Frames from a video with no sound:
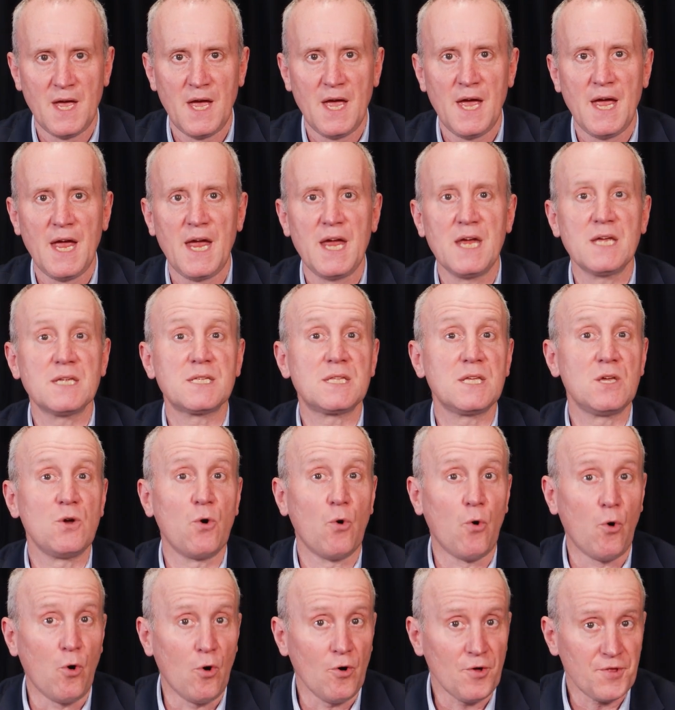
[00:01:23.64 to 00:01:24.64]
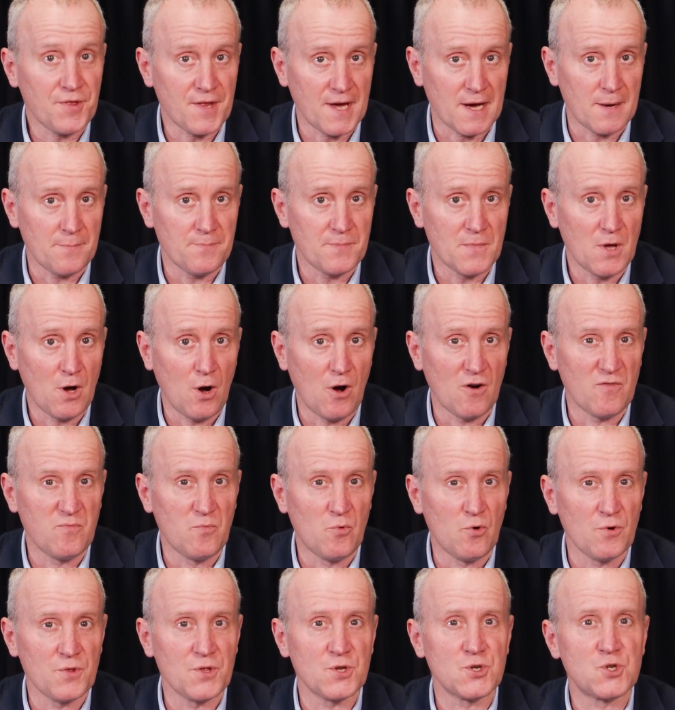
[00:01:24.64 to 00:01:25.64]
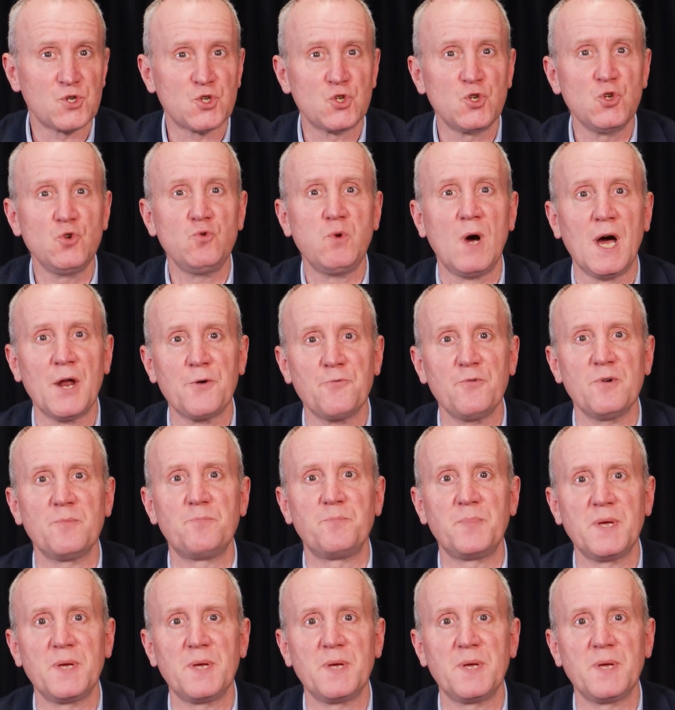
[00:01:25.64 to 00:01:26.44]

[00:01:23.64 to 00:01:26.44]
He is the author of more than 200